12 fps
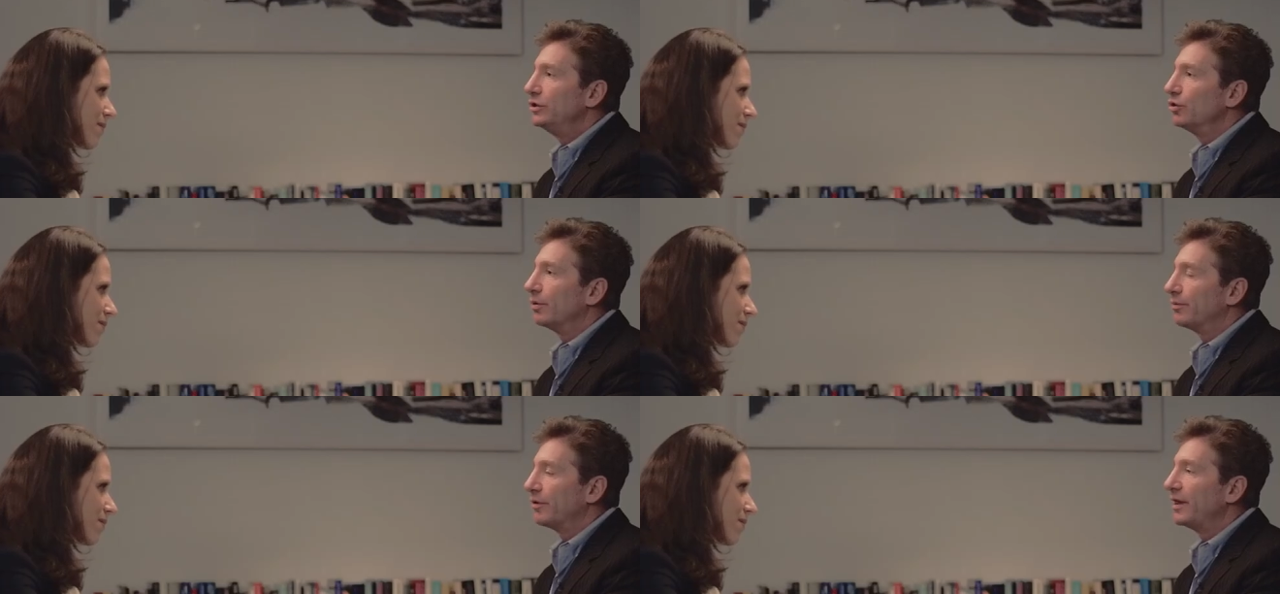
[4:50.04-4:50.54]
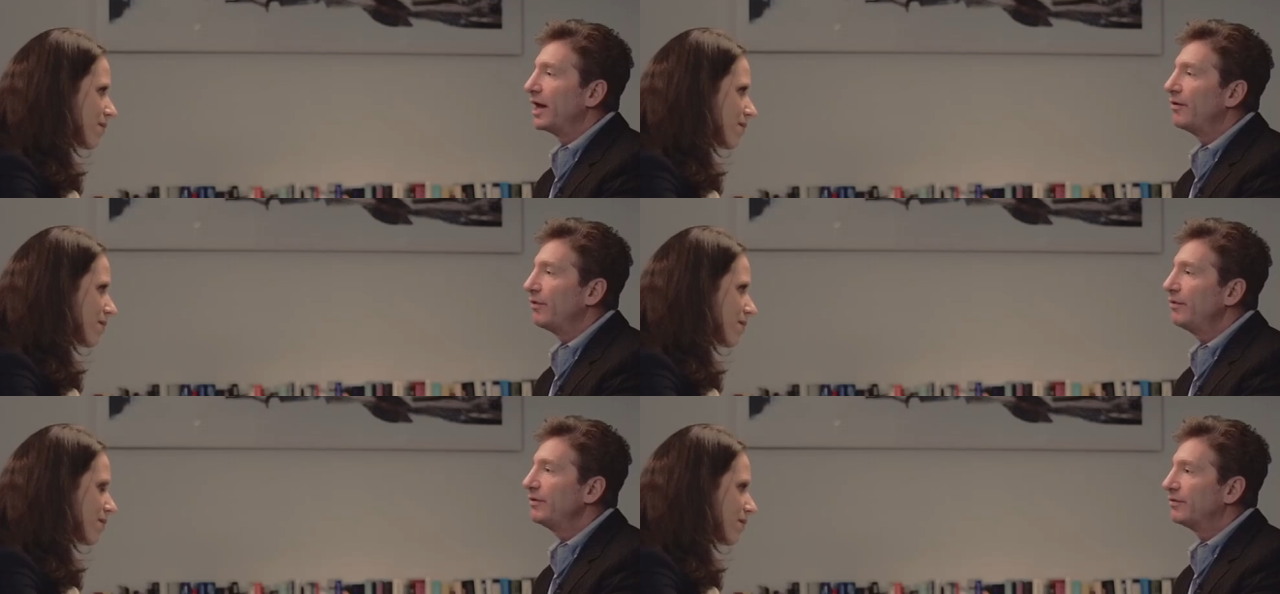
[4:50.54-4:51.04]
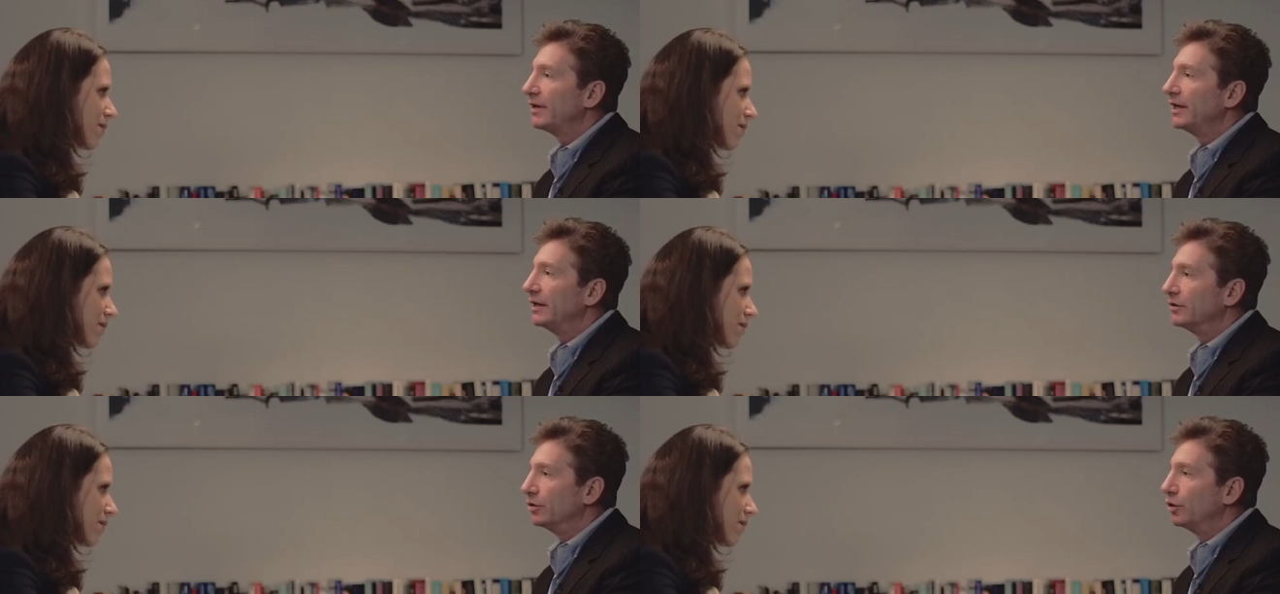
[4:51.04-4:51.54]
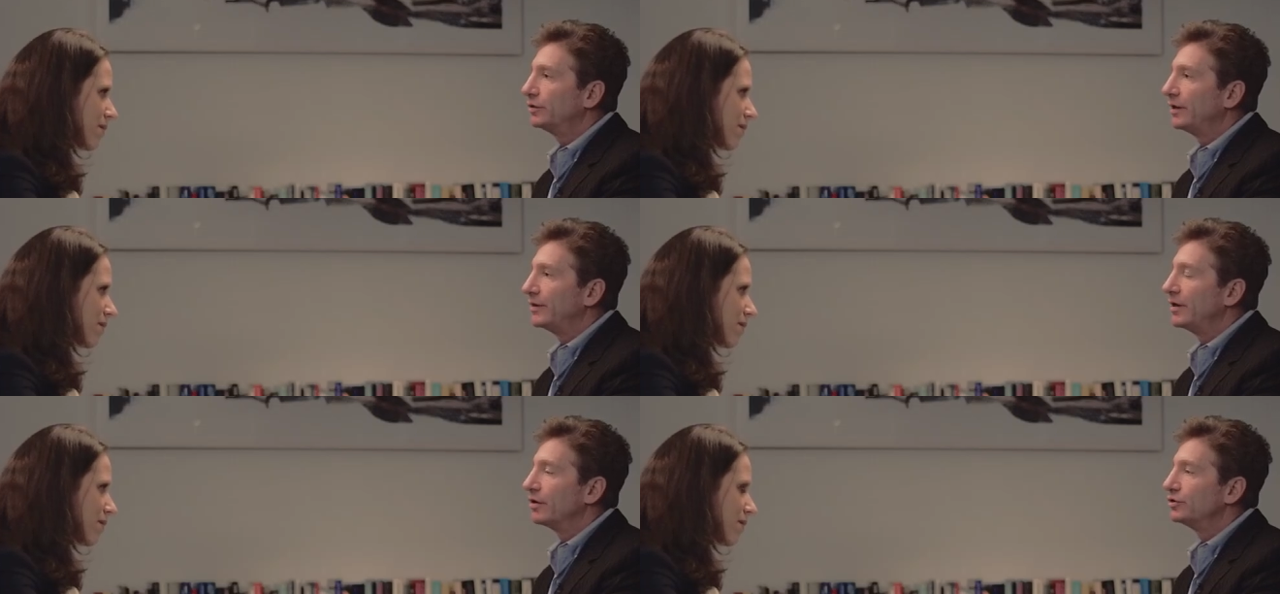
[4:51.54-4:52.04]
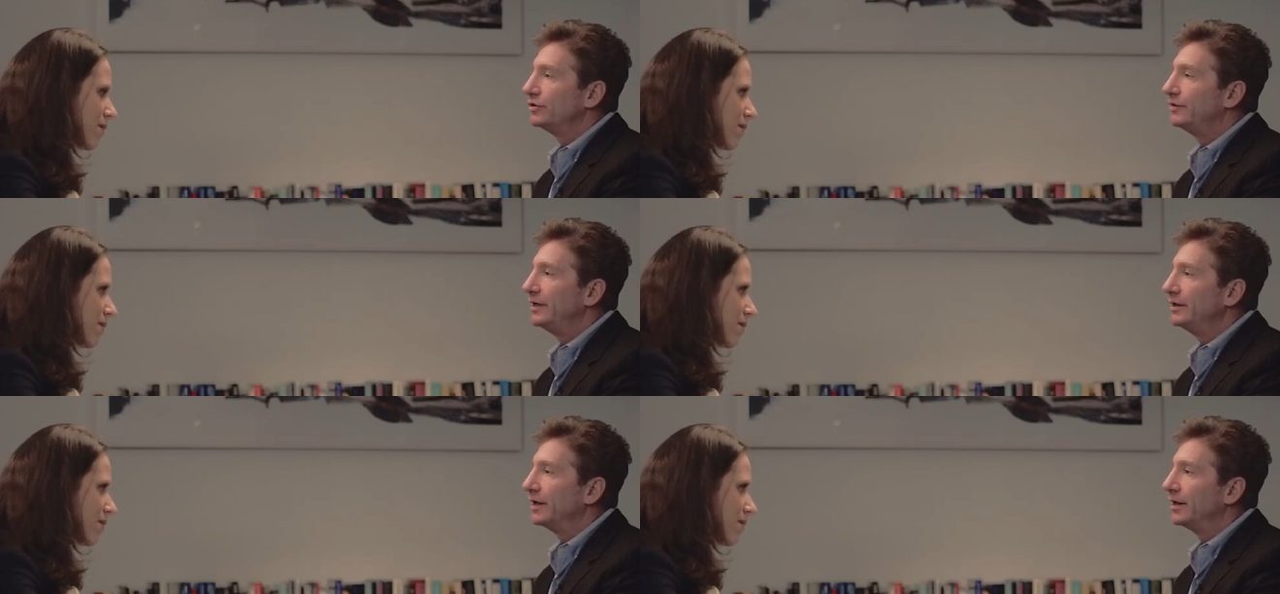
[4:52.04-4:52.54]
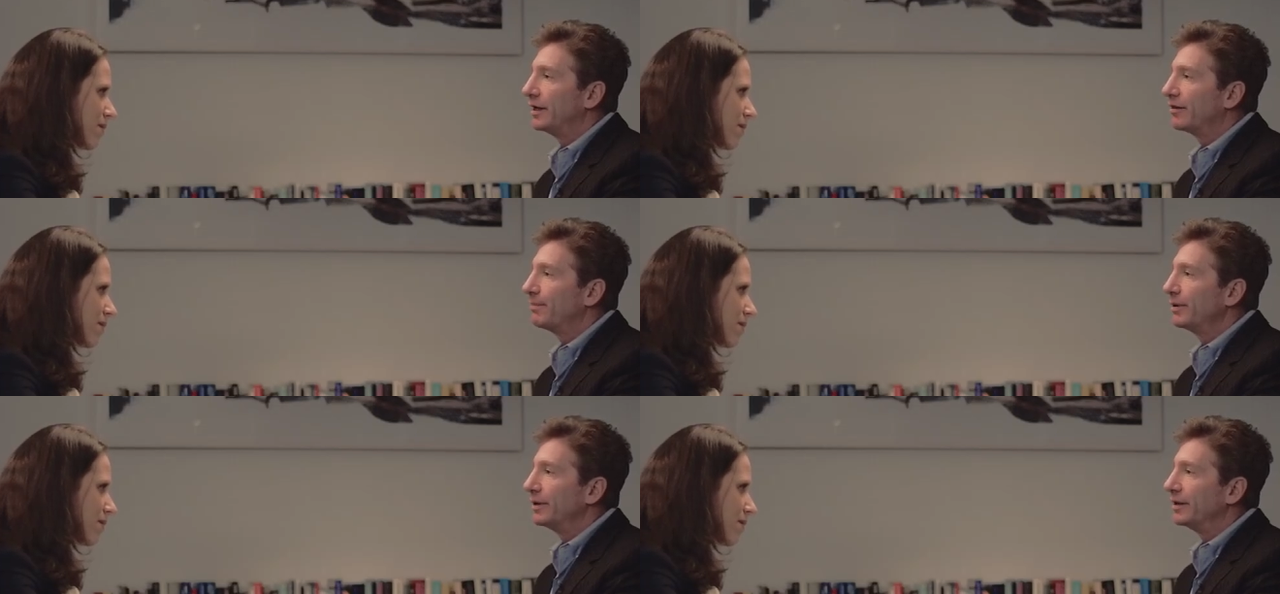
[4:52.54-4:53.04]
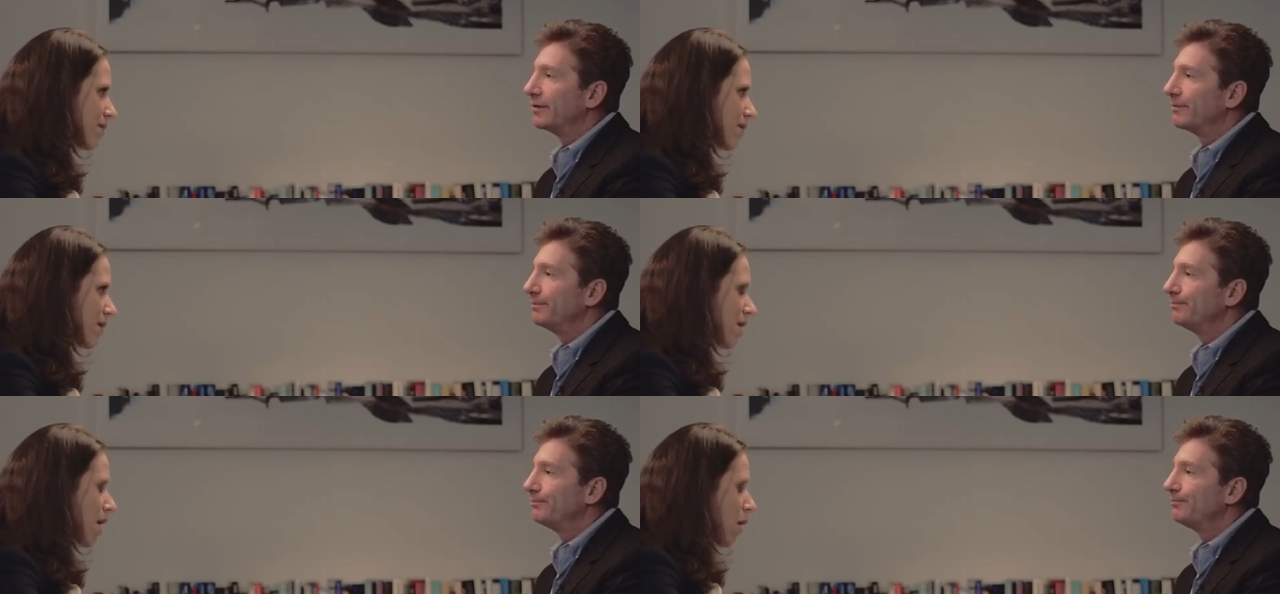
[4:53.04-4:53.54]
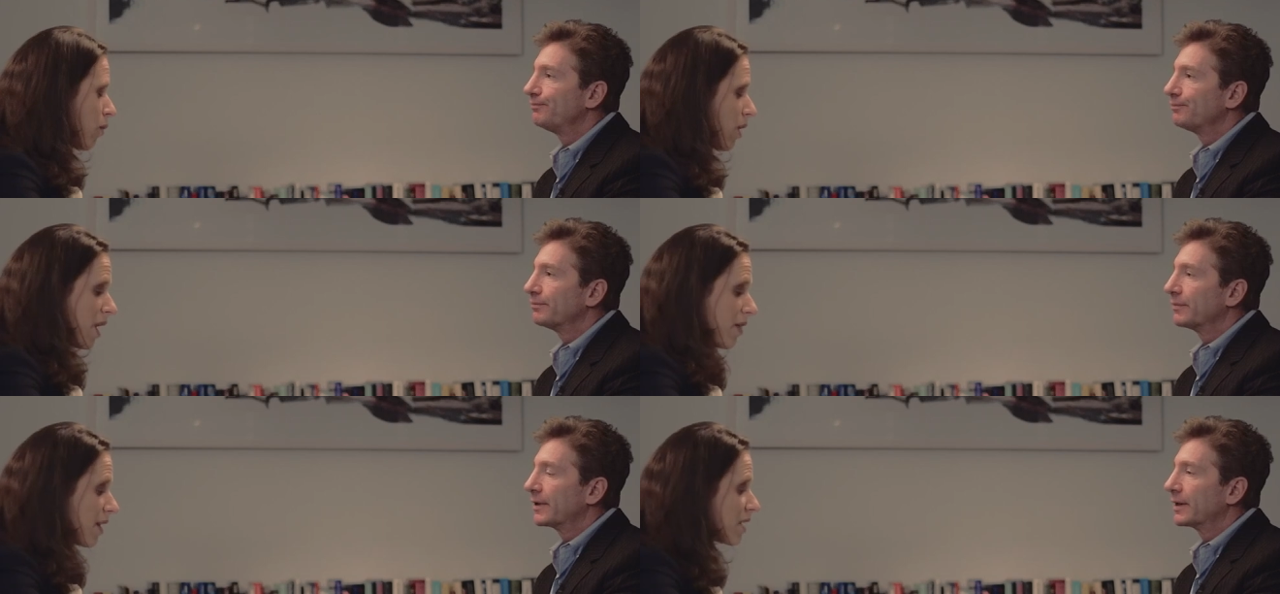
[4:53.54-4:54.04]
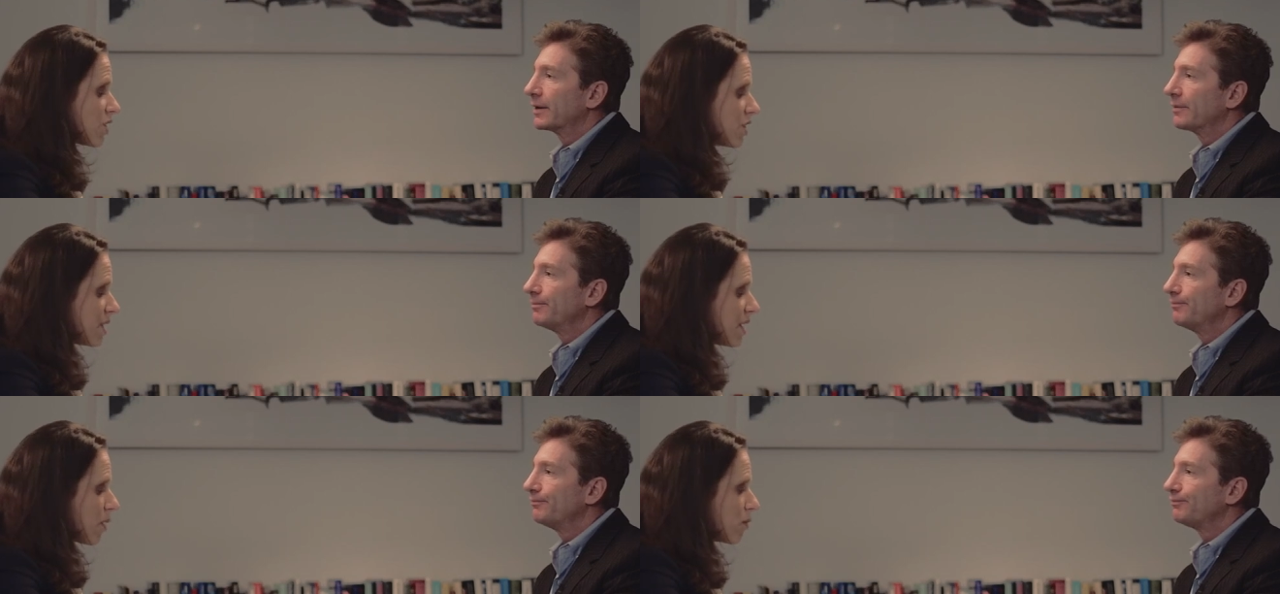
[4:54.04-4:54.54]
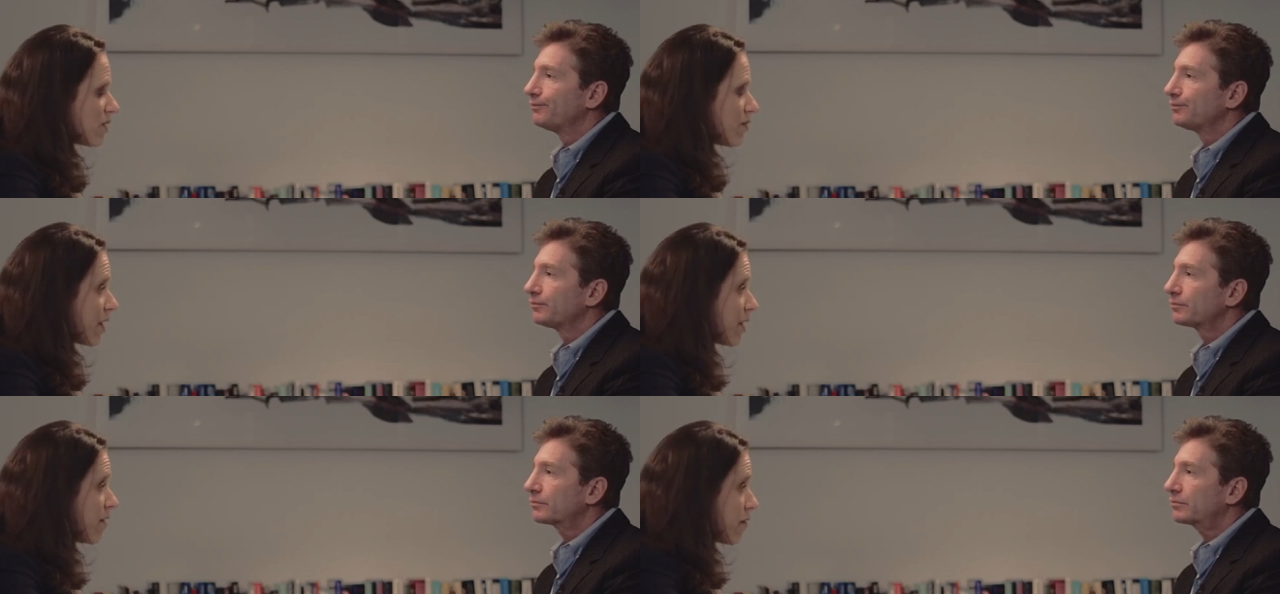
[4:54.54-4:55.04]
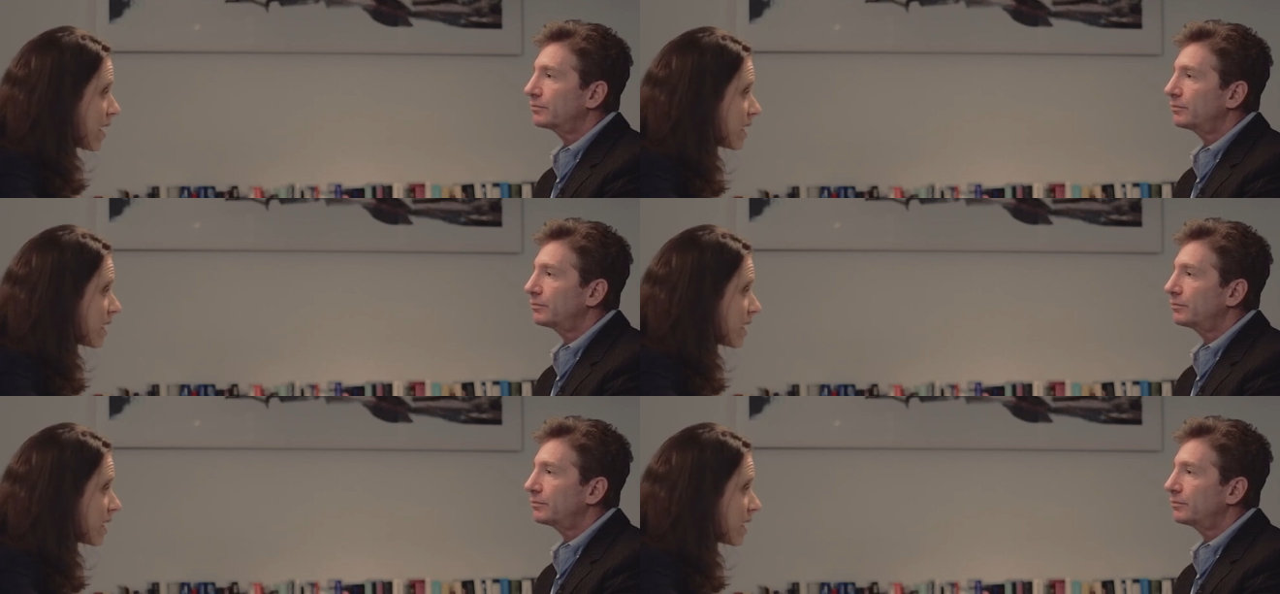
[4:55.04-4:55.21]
Speaker 1: in Europe. So they have obviously looked at the Argentina experience.
Speaker 2: Well, I think Argentina was very